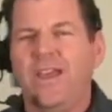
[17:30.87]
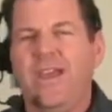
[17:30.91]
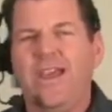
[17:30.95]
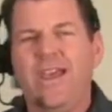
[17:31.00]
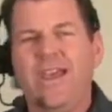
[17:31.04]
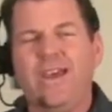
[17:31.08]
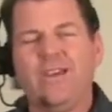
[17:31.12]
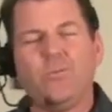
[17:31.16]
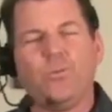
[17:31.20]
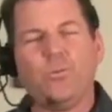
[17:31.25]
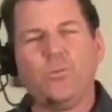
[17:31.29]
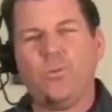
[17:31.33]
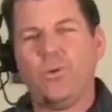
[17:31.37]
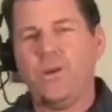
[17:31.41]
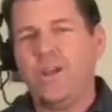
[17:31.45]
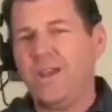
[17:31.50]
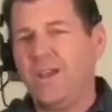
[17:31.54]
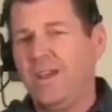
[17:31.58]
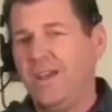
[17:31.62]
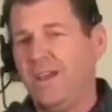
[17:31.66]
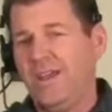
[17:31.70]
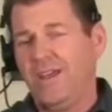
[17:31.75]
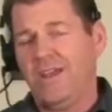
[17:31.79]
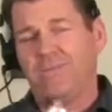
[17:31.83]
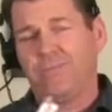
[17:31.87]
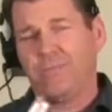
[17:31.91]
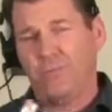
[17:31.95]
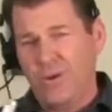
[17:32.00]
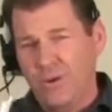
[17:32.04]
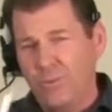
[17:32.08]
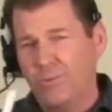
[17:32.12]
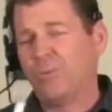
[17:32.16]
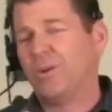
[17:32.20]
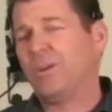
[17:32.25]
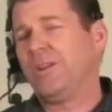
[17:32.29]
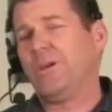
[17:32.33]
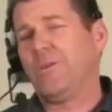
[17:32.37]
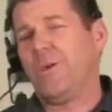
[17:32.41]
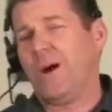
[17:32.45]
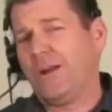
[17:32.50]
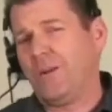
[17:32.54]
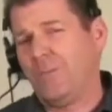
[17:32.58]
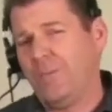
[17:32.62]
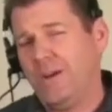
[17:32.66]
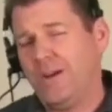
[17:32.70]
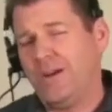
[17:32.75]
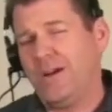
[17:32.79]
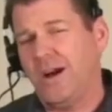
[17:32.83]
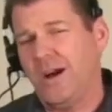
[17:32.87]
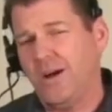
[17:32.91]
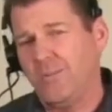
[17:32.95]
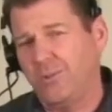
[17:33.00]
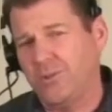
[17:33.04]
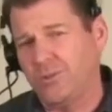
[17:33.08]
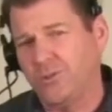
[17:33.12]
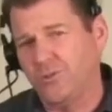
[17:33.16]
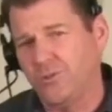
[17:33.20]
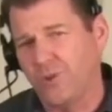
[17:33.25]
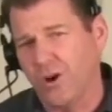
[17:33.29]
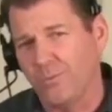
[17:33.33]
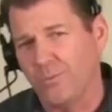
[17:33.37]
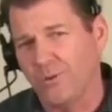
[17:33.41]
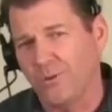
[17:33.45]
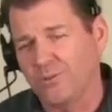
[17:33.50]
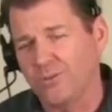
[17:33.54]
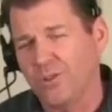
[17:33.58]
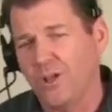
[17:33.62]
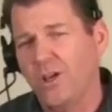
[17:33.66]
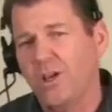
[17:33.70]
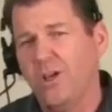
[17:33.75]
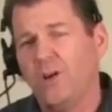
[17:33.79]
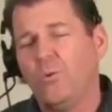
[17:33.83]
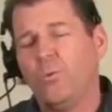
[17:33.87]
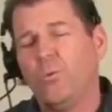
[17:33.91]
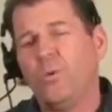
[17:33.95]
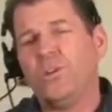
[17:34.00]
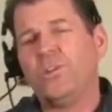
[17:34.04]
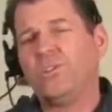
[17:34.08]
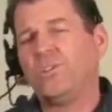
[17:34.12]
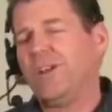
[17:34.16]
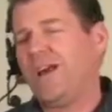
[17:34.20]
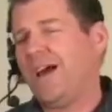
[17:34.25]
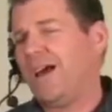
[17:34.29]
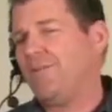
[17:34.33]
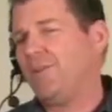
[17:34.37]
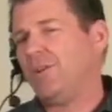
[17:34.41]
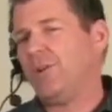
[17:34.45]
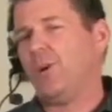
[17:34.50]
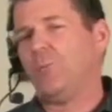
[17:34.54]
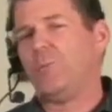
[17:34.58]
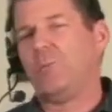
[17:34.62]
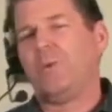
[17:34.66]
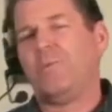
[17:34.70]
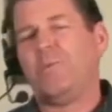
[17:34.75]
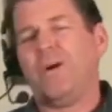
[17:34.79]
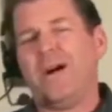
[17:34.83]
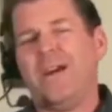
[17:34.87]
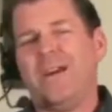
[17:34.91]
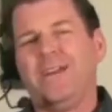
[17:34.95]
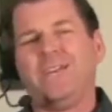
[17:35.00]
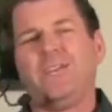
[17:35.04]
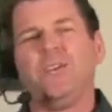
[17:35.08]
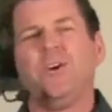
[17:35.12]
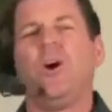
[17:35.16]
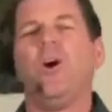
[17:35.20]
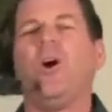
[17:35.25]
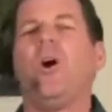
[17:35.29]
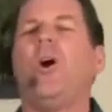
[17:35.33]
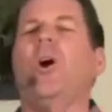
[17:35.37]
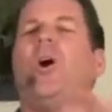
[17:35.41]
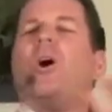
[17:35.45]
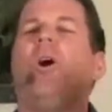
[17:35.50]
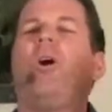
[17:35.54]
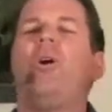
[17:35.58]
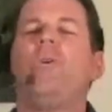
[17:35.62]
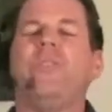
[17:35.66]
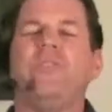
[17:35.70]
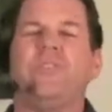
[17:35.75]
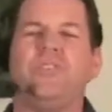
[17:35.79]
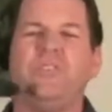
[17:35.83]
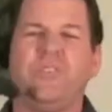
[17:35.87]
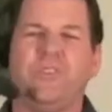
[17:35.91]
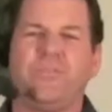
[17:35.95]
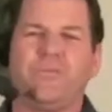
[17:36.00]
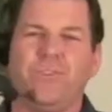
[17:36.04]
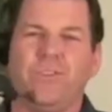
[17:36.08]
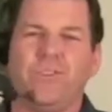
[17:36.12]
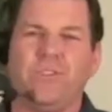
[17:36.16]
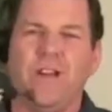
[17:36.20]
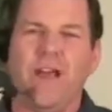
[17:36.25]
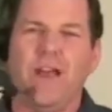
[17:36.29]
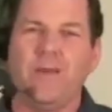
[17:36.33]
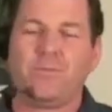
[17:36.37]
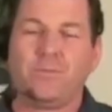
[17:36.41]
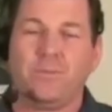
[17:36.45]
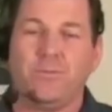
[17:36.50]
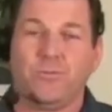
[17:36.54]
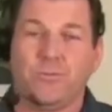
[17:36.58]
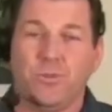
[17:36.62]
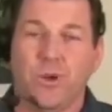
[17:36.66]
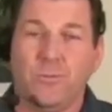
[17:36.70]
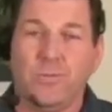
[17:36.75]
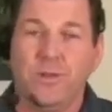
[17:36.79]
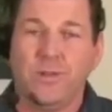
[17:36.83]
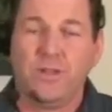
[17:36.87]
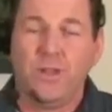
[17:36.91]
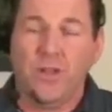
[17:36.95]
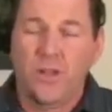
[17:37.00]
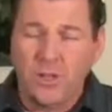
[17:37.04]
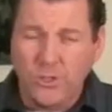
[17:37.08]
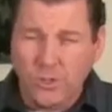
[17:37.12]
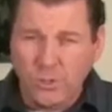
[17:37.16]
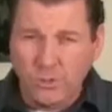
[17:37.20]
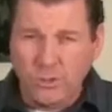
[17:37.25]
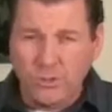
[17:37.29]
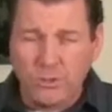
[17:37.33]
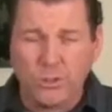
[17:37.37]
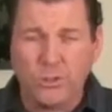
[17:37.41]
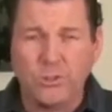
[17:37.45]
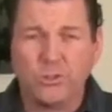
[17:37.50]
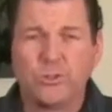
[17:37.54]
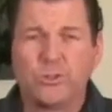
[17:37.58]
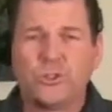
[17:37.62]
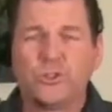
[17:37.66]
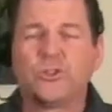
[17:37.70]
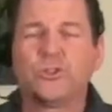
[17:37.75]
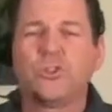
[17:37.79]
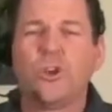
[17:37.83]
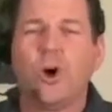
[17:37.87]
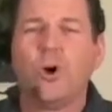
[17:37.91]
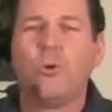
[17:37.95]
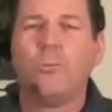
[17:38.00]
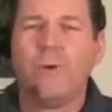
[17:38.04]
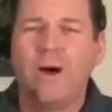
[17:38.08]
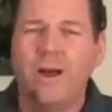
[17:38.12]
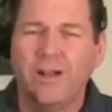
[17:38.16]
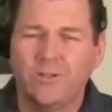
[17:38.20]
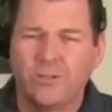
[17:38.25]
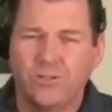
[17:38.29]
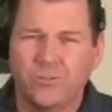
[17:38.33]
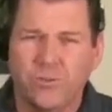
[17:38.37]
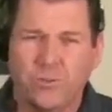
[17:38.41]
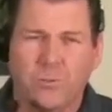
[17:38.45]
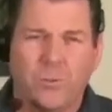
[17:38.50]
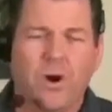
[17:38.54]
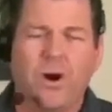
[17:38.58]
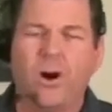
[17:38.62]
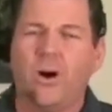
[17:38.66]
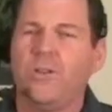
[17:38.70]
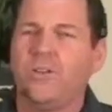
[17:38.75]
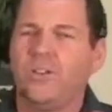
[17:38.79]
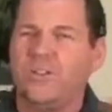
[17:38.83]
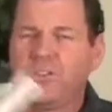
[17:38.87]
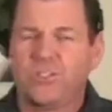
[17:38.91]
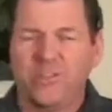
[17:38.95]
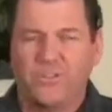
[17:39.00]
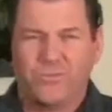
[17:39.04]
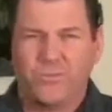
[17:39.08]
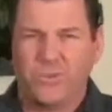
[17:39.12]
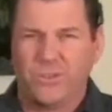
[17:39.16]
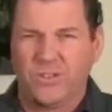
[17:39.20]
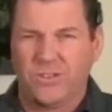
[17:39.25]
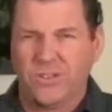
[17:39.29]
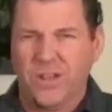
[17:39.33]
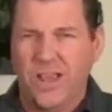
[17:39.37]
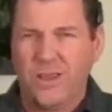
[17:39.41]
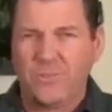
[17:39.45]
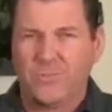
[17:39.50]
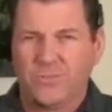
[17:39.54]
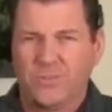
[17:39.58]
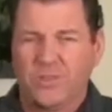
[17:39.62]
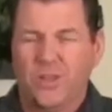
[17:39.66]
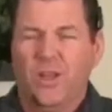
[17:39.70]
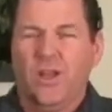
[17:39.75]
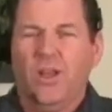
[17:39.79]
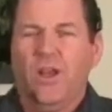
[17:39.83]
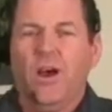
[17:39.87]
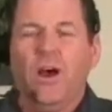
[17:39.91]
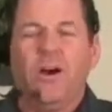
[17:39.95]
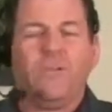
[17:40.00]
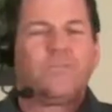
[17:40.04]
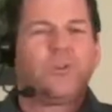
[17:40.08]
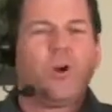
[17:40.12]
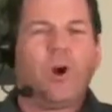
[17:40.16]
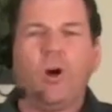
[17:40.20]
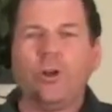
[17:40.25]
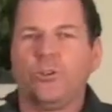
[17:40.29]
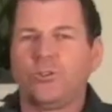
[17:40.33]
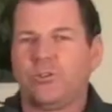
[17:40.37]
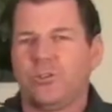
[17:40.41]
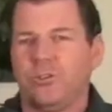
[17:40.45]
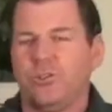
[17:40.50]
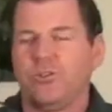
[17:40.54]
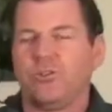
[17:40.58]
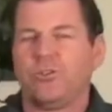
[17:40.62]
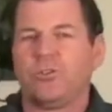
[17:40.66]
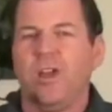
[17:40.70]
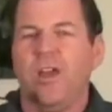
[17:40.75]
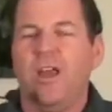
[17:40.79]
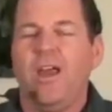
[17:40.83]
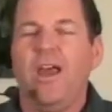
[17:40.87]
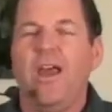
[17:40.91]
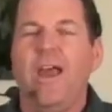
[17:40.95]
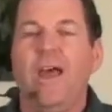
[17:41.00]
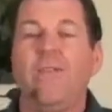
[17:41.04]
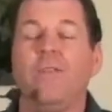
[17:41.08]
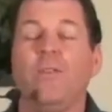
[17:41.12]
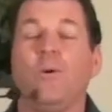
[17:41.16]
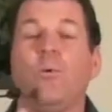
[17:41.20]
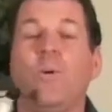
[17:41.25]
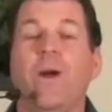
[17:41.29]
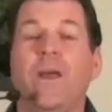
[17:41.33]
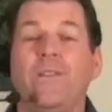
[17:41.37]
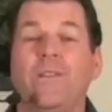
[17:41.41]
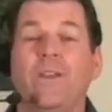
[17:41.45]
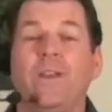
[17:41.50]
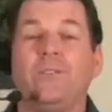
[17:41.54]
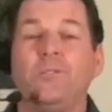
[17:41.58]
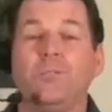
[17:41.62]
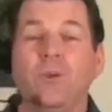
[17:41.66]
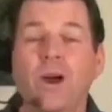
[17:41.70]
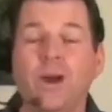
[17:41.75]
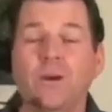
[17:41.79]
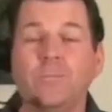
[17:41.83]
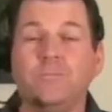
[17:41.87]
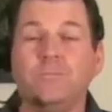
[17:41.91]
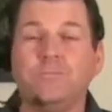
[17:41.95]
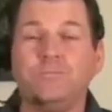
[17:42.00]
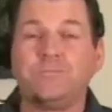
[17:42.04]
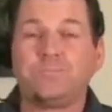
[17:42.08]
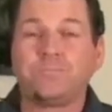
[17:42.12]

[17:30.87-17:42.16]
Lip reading: And if we really want to be accomplished drummers, we should have an open mind to all these different types of drumming. You learn so much from all these different types of cultures and the way they drum.